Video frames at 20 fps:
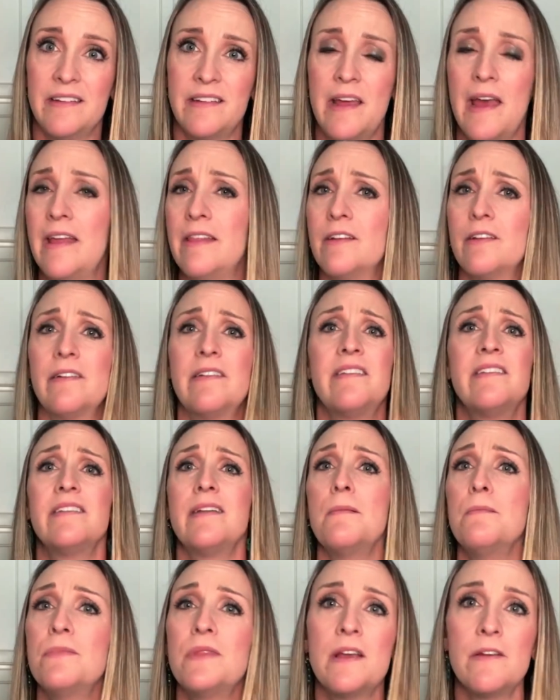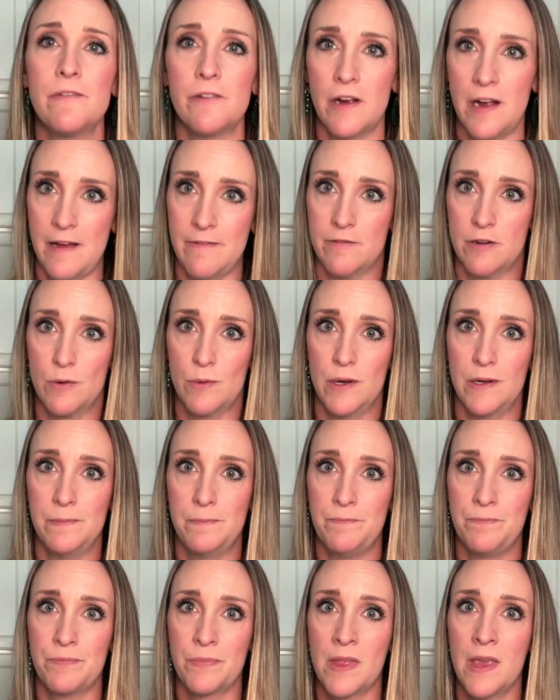and there's something for everyone.
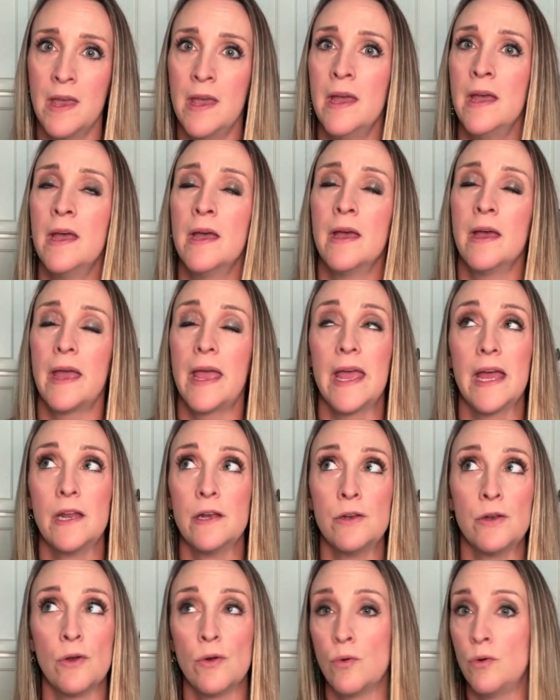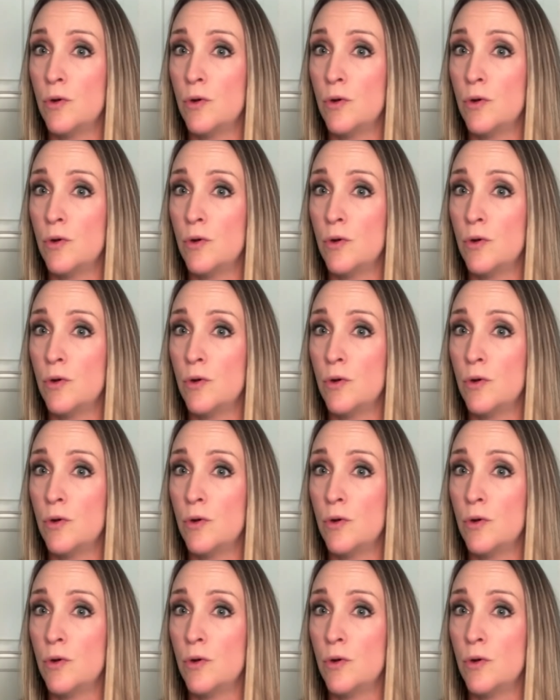And